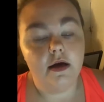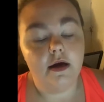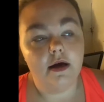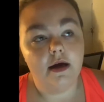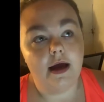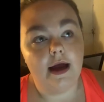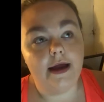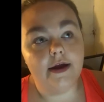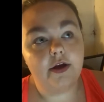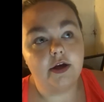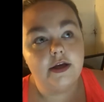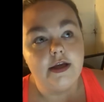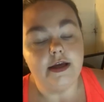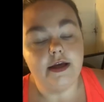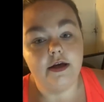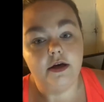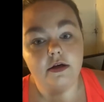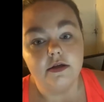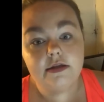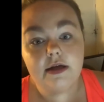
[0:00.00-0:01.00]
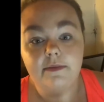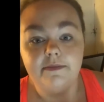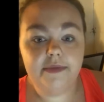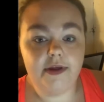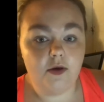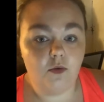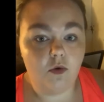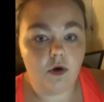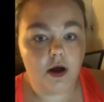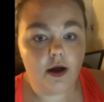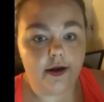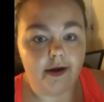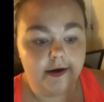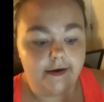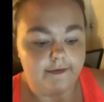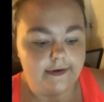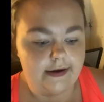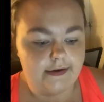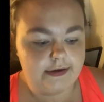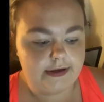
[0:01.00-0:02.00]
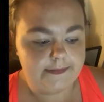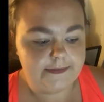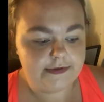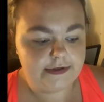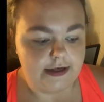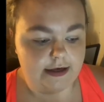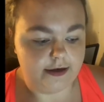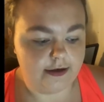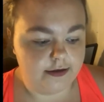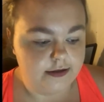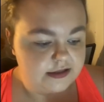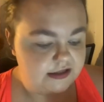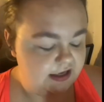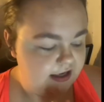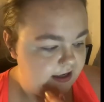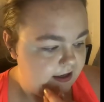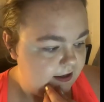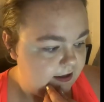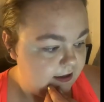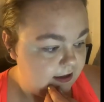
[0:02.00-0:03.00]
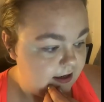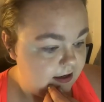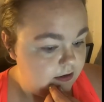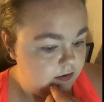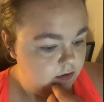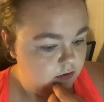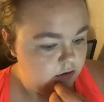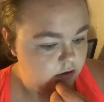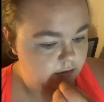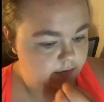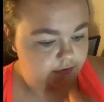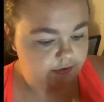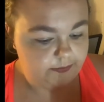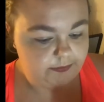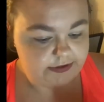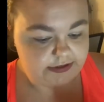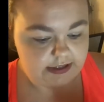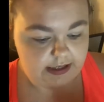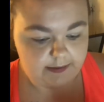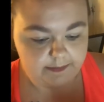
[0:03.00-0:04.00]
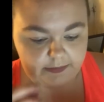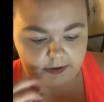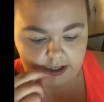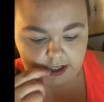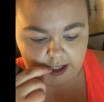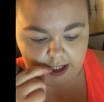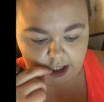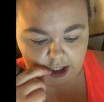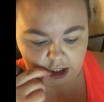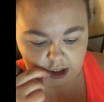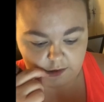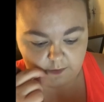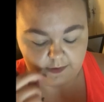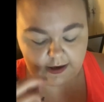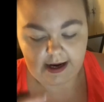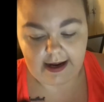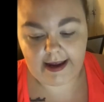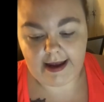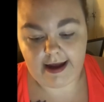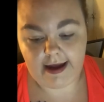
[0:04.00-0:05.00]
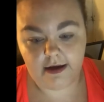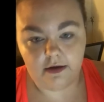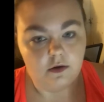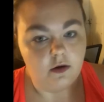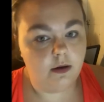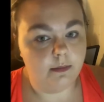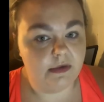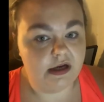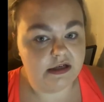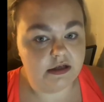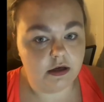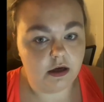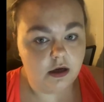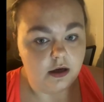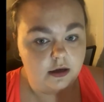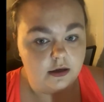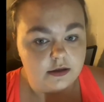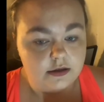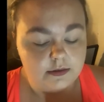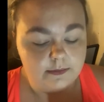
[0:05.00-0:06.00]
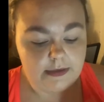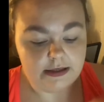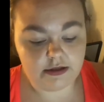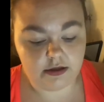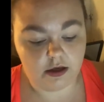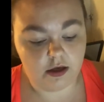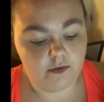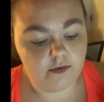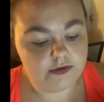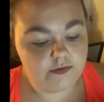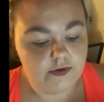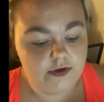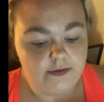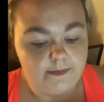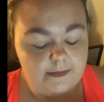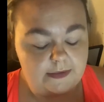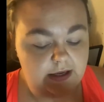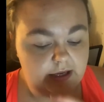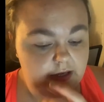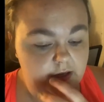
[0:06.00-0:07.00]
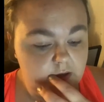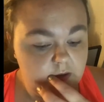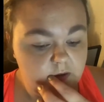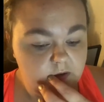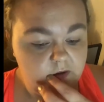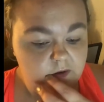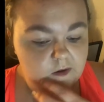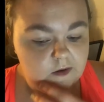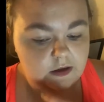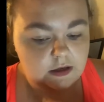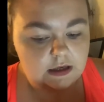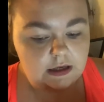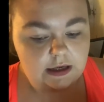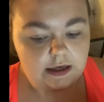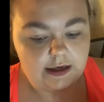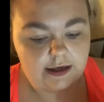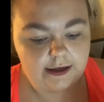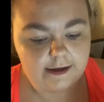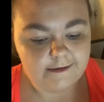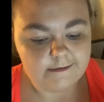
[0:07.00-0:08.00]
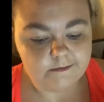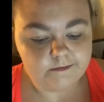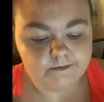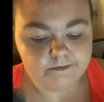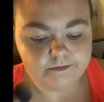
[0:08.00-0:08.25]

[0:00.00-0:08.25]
I could hear something walking around upstairs, and I knew no one was up there. I had all my dog was with me. Yeah,